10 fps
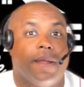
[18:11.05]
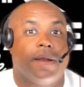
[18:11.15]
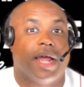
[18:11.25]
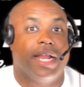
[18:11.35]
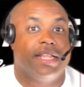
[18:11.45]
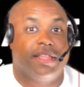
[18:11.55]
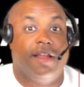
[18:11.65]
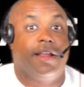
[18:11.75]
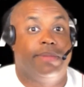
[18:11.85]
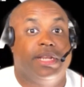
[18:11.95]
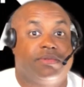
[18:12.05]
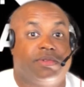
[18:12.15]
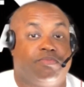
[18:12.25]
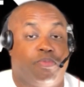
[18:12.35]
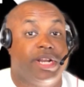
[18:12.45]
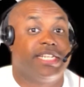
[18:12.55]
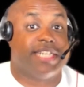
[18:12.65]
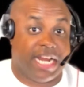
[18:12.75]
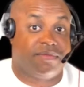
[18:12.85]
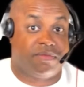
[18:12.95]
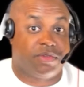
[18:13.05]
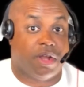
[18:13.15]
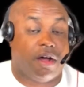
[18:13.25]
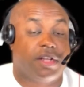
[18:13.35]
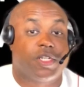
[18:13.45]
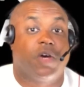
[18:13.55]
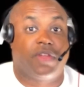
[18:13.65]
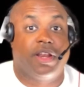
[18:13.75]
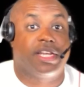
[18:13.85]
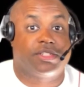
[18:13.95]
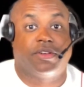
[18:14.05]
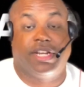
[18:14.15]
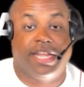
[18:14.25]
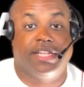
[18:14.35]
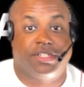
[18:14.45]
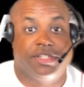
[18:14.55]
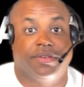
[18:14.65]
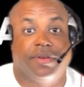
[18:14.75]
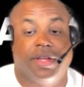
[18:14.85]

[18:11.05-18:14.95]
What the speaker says: right, they're going to be pretty tight also for the next 30 days too,